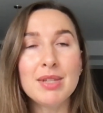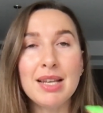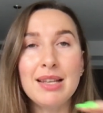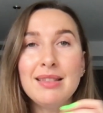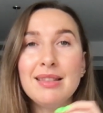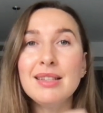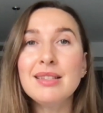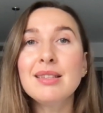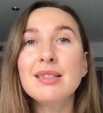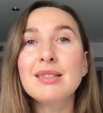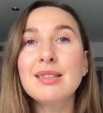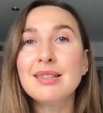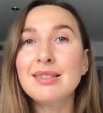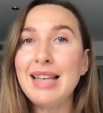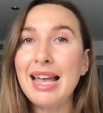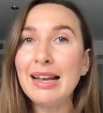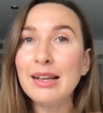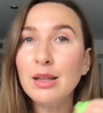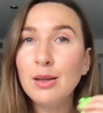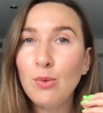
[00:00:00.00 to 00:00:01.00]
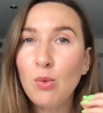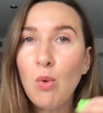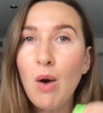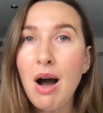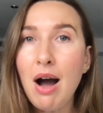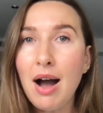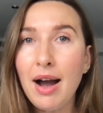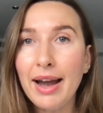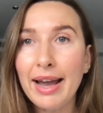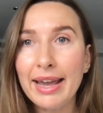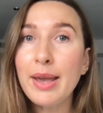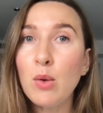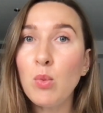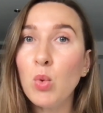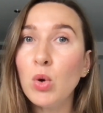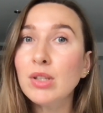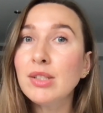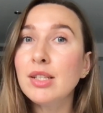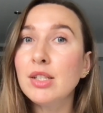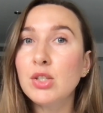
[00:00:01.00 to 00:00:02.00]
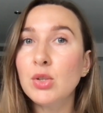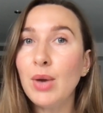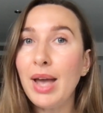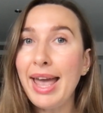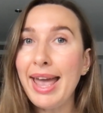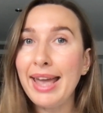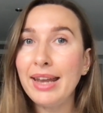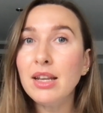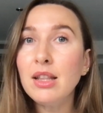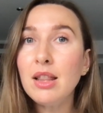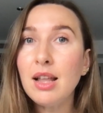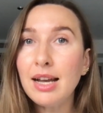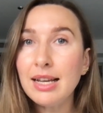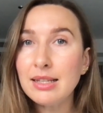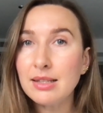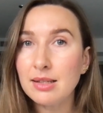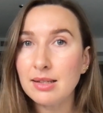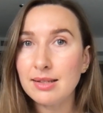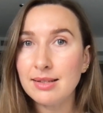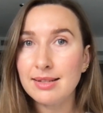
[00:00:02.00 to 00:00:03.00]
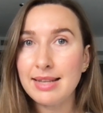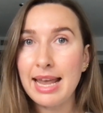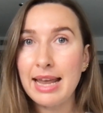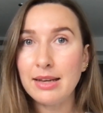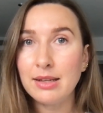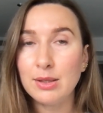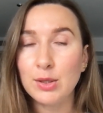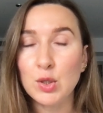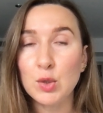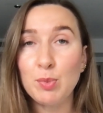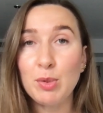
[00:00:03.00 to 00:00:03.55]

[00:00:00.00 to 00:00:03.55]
and this is exactly why I wanted to analyze this sentence,